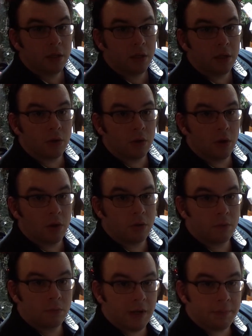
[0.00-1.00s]
your
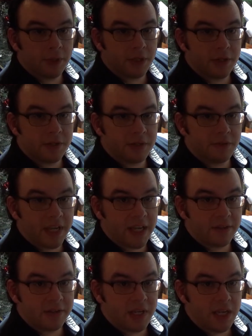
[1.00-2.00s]
own replicas of
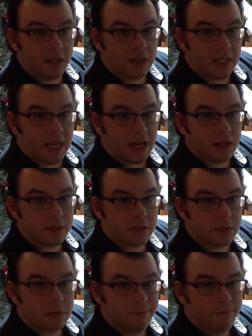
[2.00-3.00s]
antique
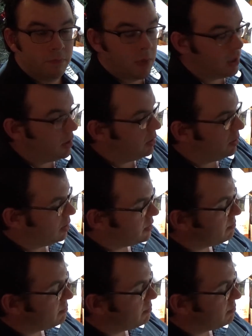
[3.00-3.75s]
clocks. There's